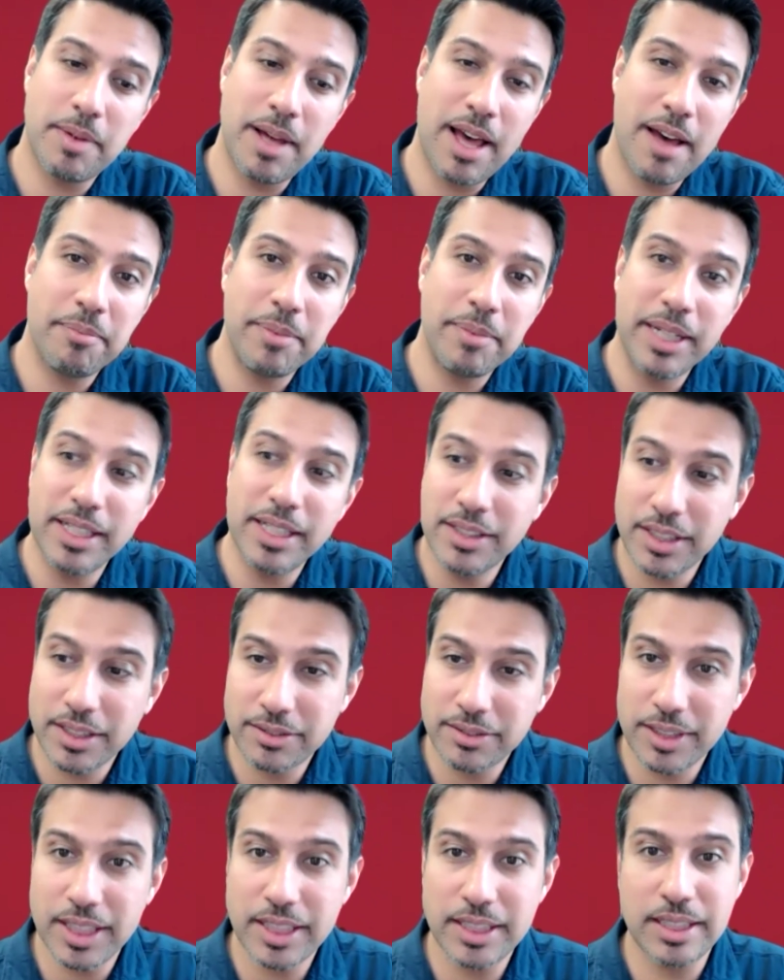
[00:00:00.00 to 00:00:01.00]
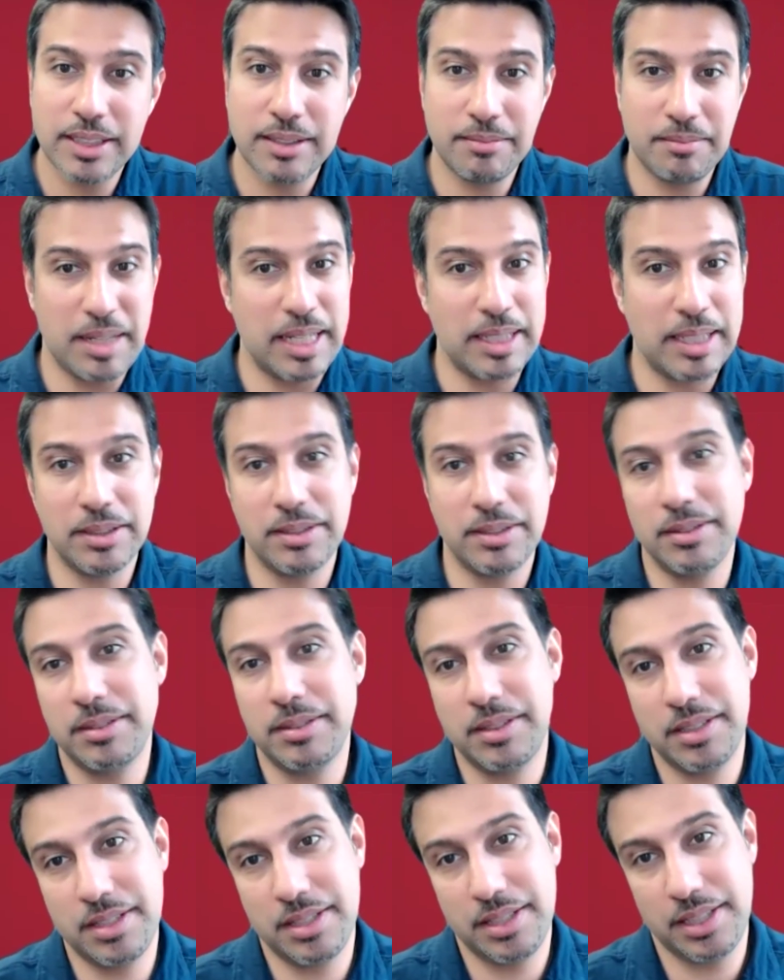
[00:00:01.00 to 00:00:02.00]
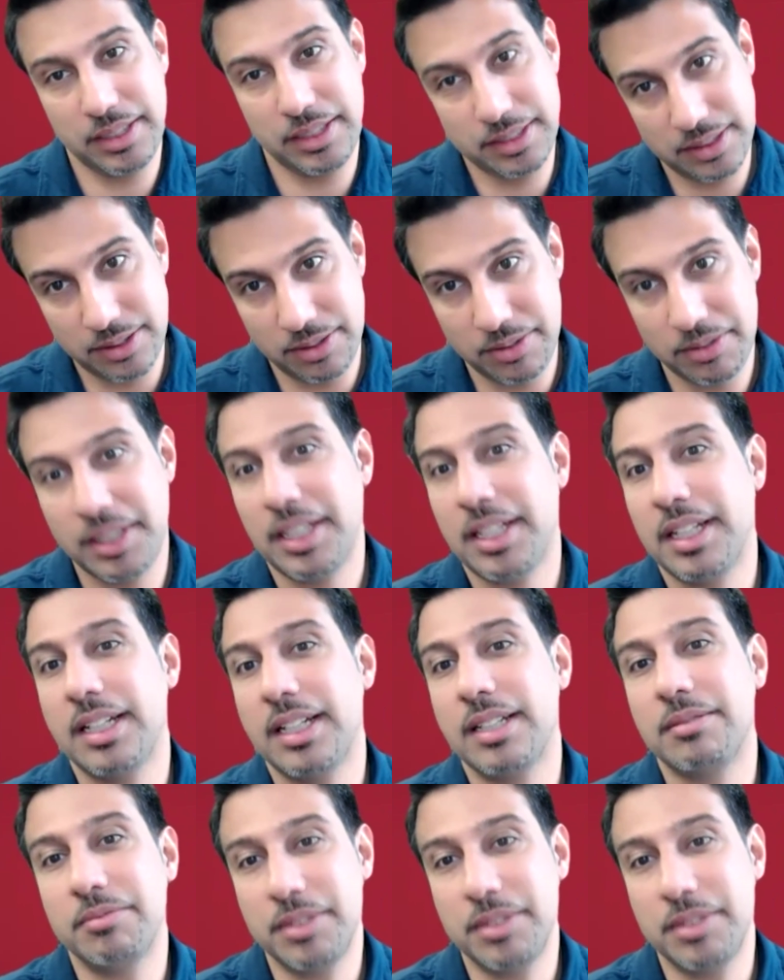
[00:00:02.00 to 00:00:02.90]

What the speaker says: have been integrated, I don't think so yet.